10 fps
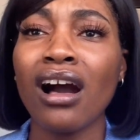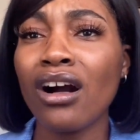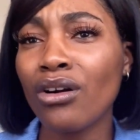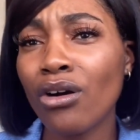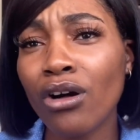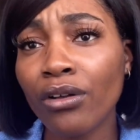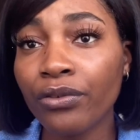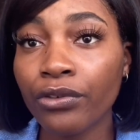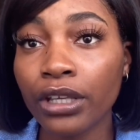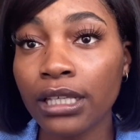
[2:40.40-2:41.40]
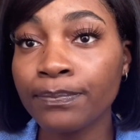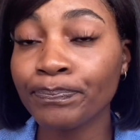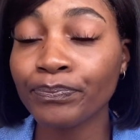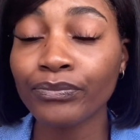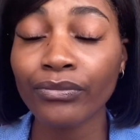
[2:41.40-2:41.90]
alcohol free,
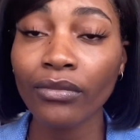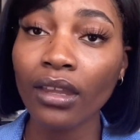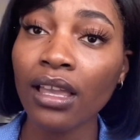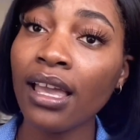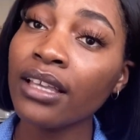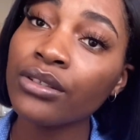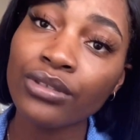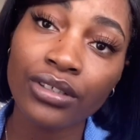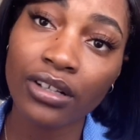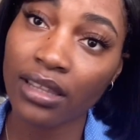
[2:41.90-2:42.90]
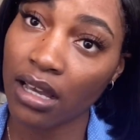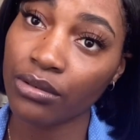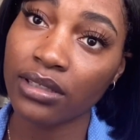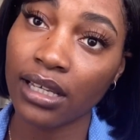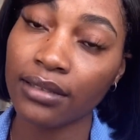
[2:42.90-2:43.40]
and use it on the
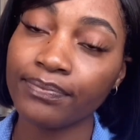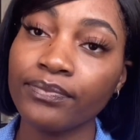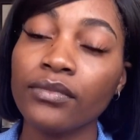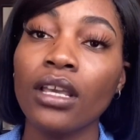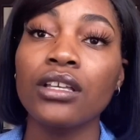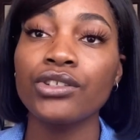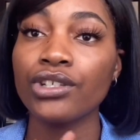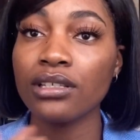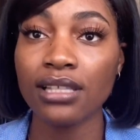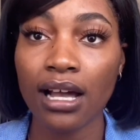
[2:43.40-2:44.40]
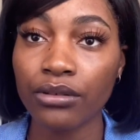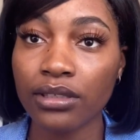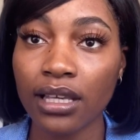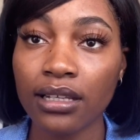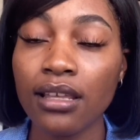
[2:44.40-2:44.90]
outside, just the
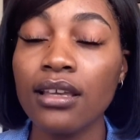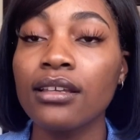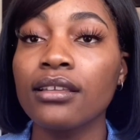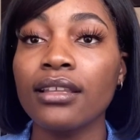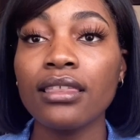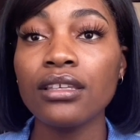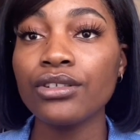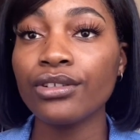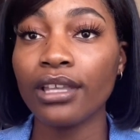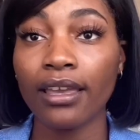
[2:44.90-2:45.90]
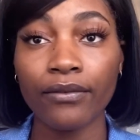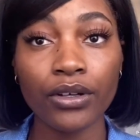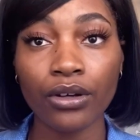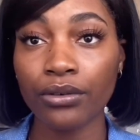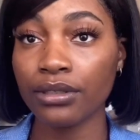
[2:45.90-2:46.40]
outside. Nothing should
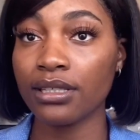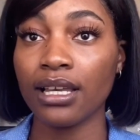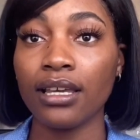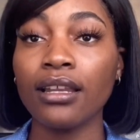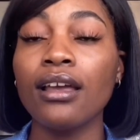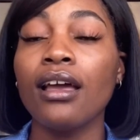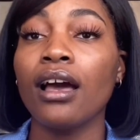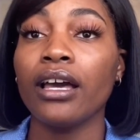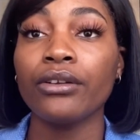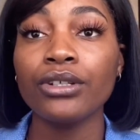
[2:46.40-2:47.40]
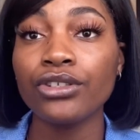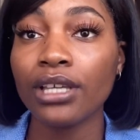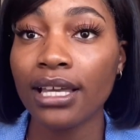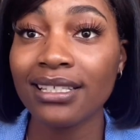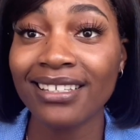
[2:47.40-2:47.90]
ever go inside. I don't want you
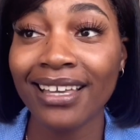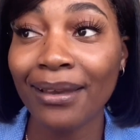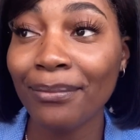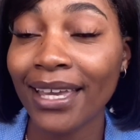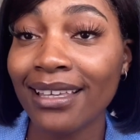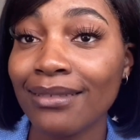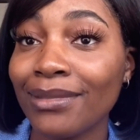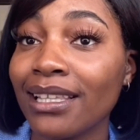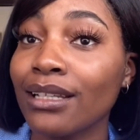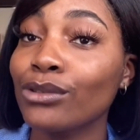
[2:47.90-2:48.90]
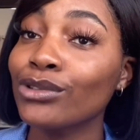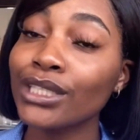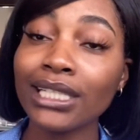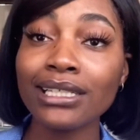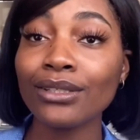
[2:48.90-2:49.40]
guys to come back and be like,
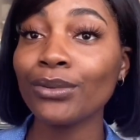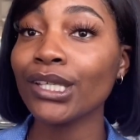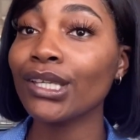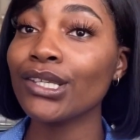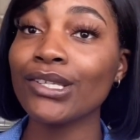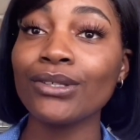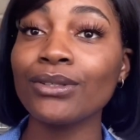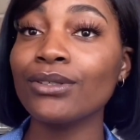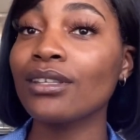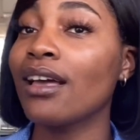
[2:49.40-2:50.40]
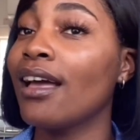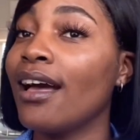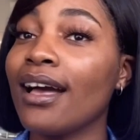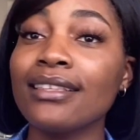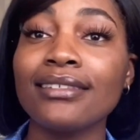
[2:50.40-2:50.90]
Tilly, so we can use
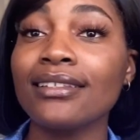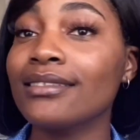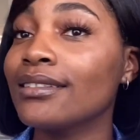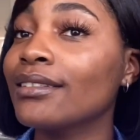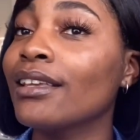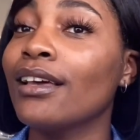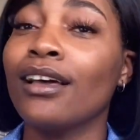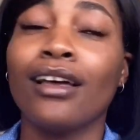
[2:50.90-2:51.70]
unscented